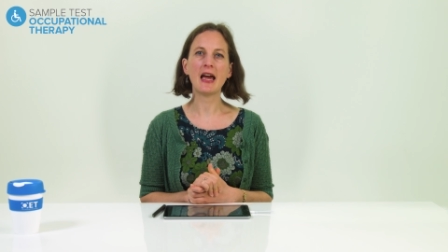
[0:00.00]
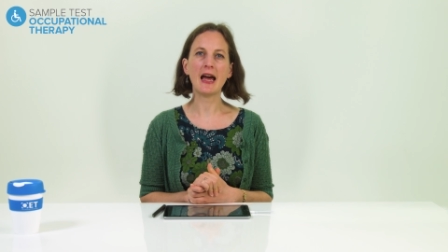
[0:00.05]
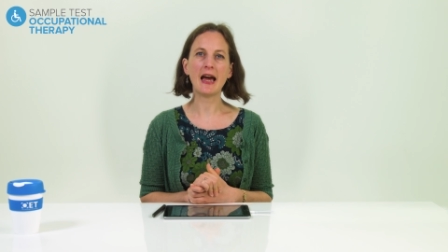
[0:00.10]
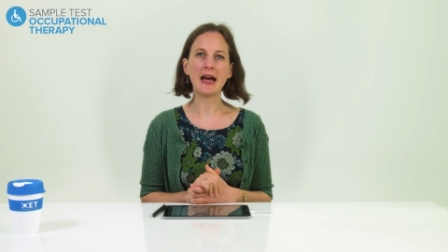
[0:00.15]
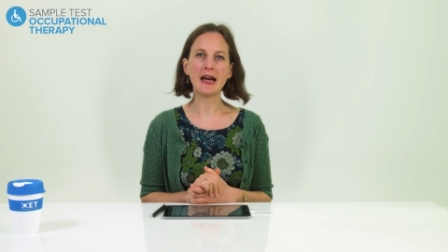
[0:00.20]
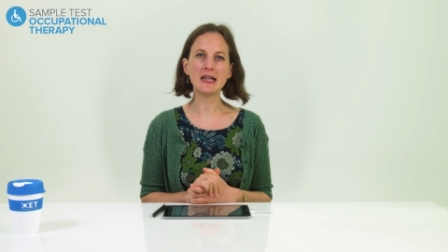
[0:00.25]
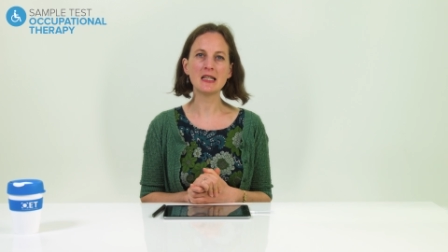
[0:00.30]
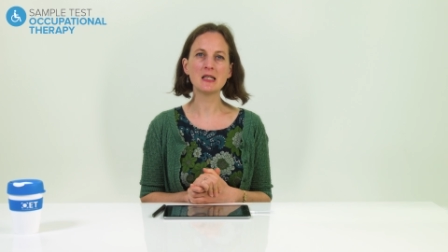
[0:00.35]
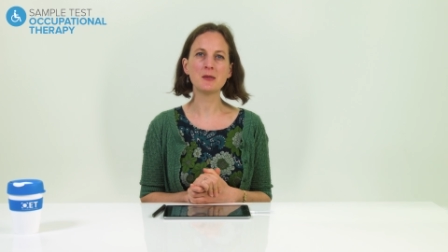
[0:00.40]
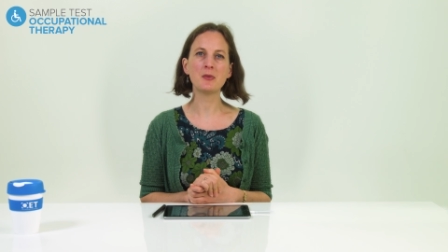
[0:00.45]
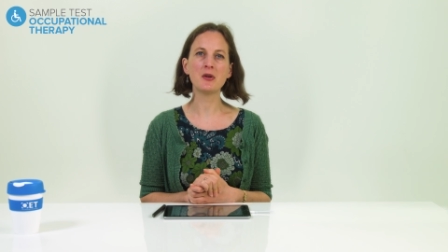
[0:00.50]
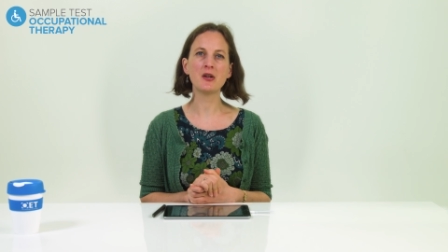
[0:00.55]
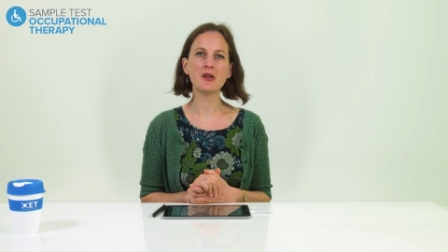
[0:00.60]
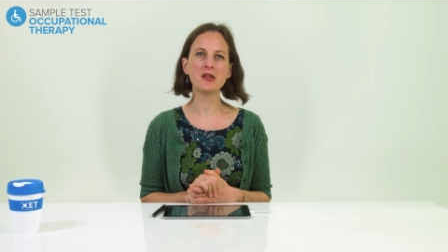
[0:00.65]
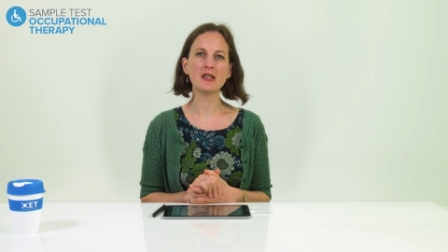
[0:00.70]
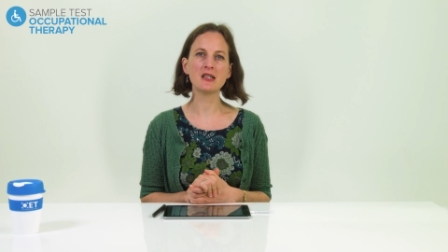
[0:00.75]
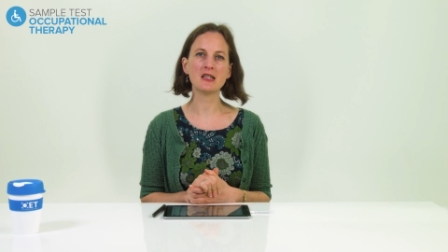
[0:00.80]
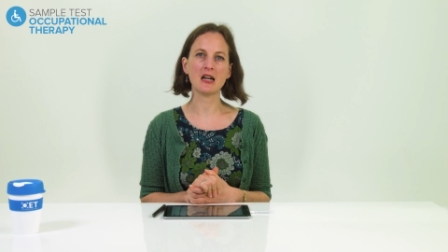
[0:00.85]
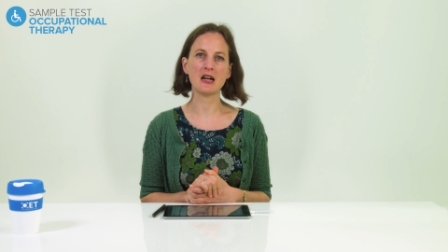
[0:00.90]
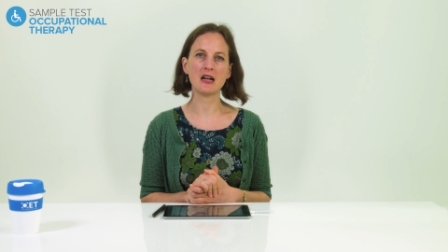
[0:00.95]
as per
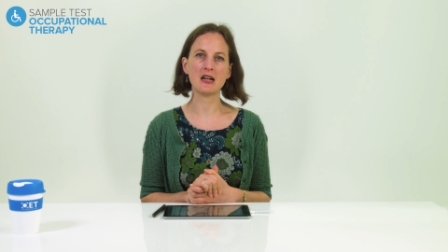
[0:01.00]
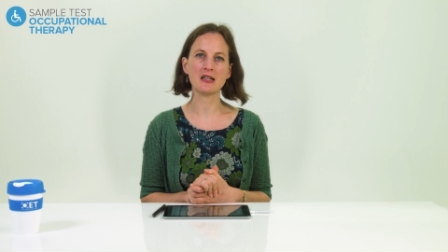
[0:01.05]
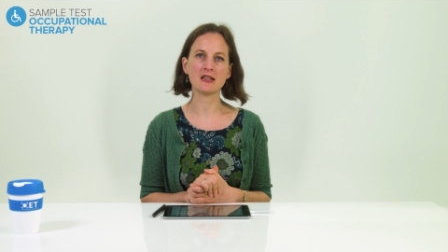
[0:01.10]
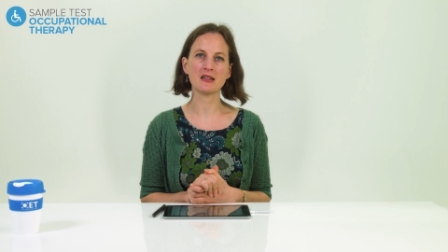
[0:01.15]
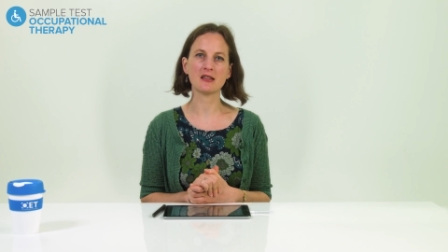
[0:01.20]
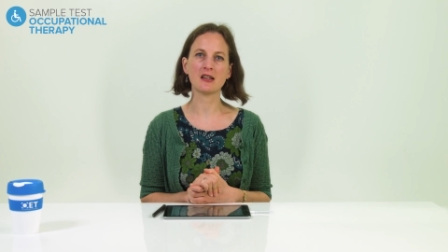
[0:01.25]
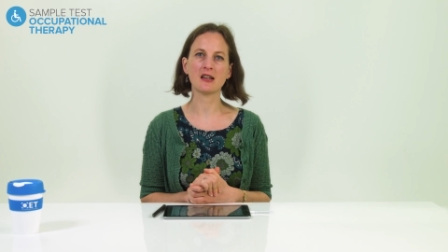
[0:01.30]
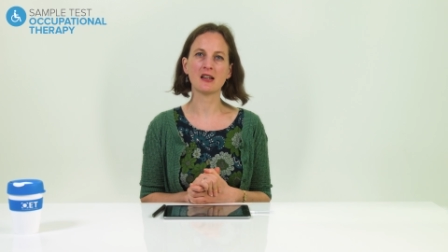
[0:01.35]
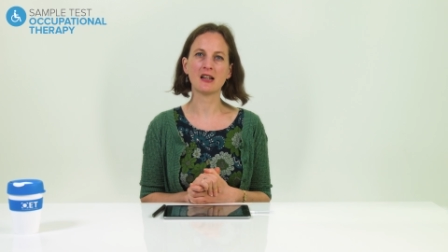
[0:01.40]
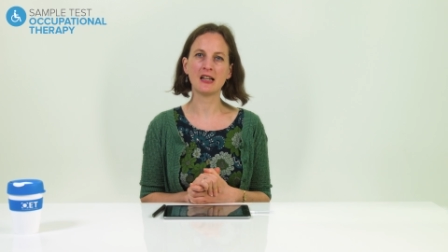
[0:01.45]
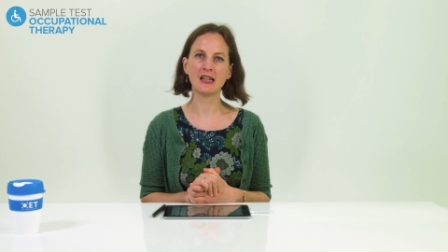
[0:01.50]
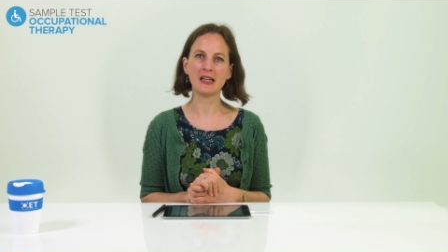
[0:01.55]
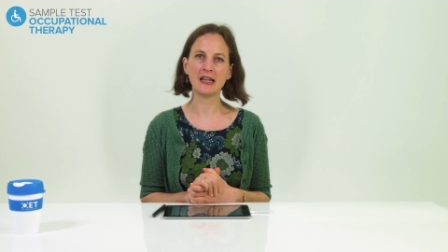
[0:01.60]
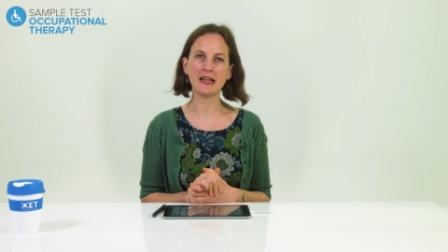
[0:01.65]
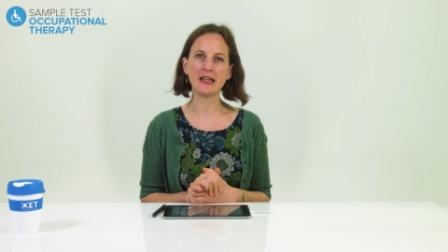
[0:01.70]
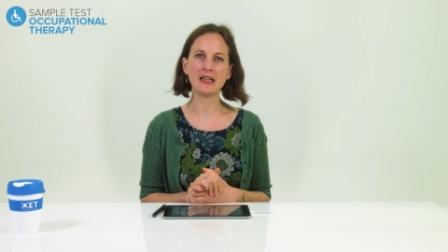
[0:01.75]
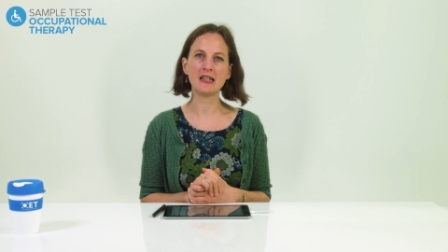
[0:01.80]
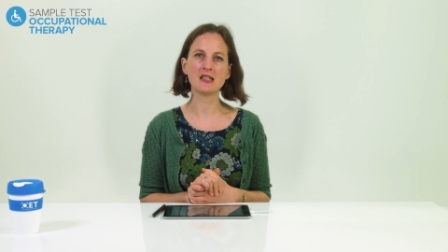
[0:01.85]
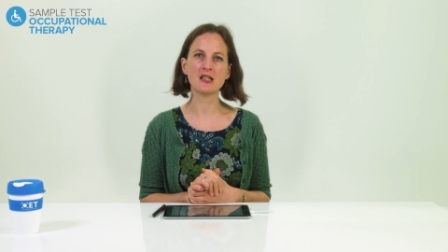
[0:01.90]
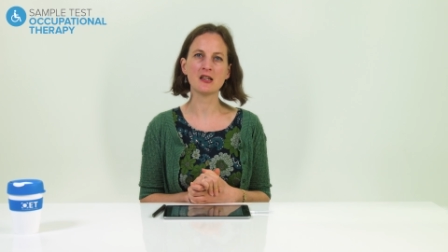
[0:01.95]
the task
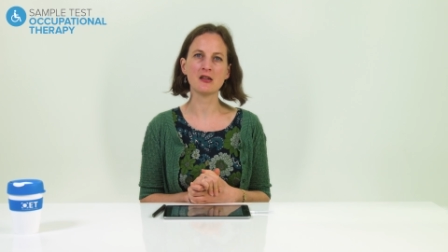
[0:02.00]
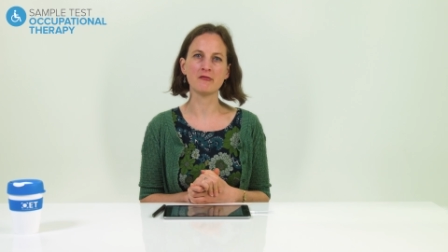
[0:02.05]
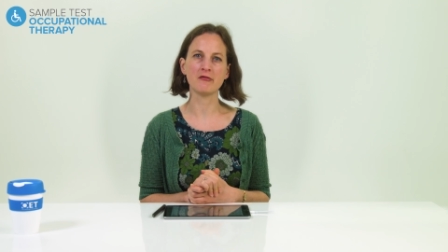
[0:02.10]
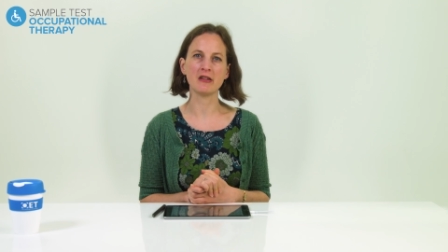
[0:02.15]
clearly to the